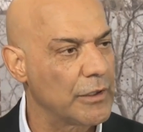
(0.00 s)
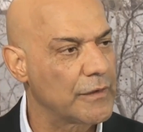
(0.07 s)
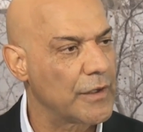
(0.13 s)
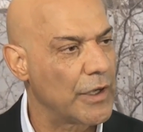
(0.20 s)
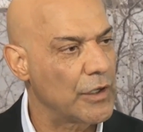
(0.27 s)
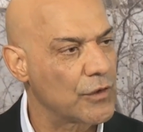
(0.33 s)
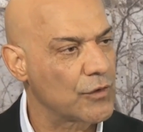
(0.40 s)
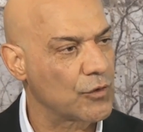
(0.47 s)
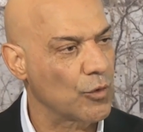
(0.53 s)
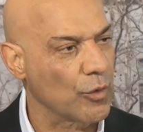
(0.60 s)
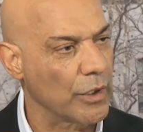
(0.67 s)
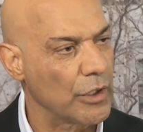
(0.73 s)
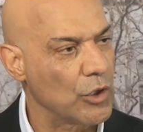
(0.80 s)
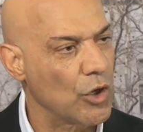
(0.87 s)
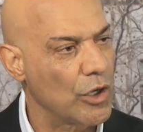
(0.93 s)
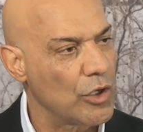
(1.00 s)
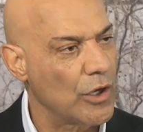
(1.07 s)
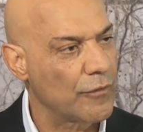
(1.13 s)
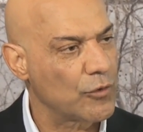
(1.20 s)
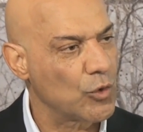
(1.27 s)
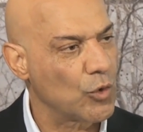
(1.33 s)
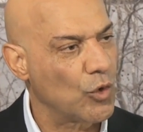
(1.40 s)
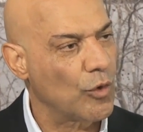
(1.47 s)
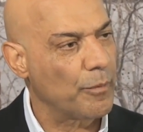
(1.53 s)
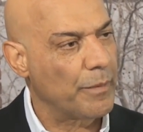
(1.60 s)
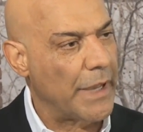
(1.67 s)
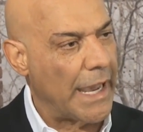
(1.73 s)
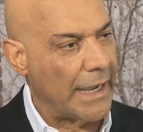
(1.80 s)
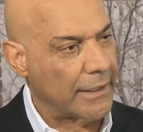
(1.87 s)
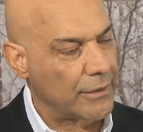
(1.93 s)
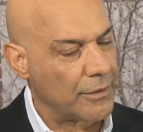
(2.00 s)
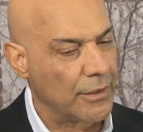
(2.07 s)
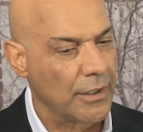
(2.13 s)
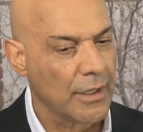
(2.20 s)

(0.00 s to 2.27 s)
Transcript: It's a history. You have to go back.